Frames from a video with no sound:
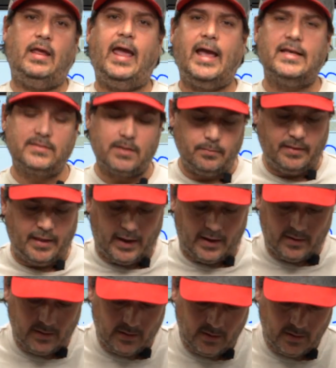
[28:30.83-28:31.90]
Ask them
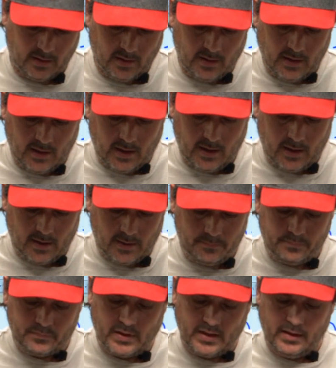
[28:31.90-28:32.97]
that.
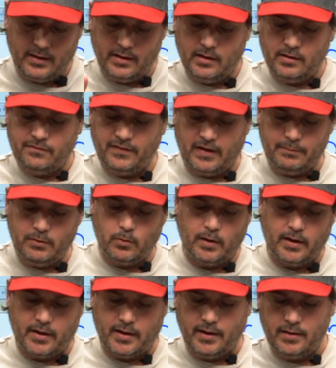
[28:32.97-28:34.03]
Um, in
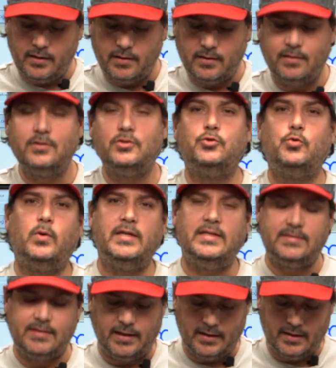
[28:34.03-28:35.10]
February
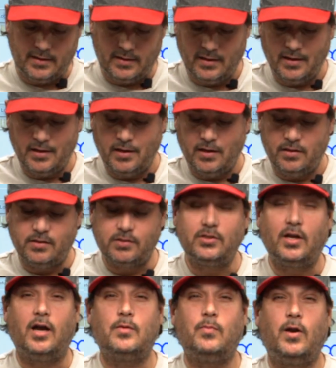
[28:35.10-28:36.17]
2010, the
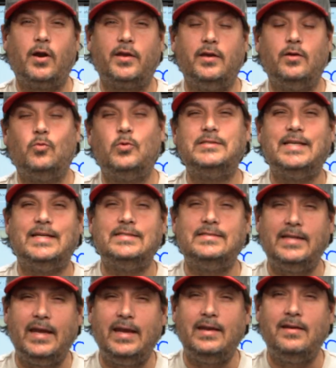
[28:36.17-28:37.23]
stock market was at
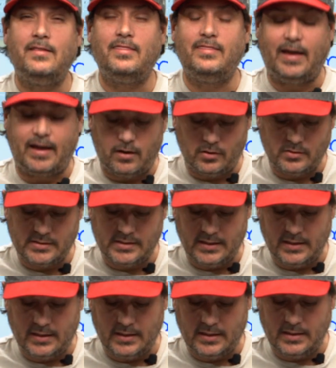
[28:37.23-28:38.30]

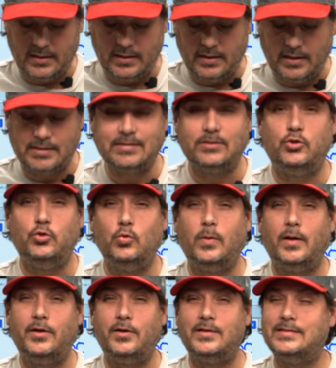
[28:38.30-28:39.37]

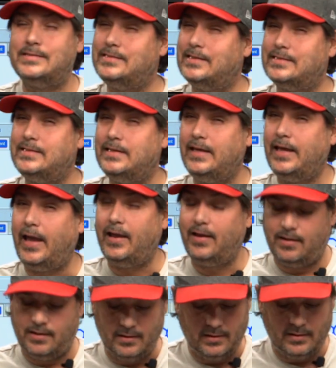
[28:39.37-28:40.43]
10,268
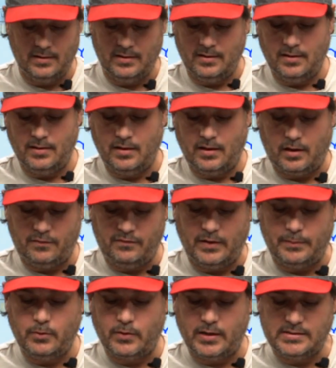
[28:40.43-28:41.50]
on
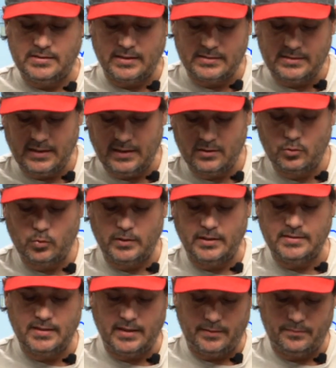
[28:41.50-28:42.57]
February 16,
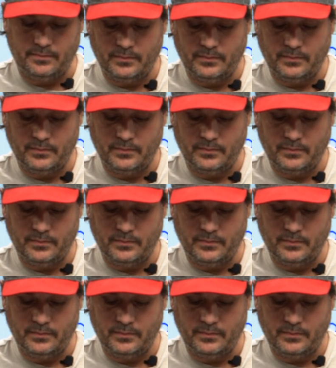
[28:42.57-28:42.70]
2010.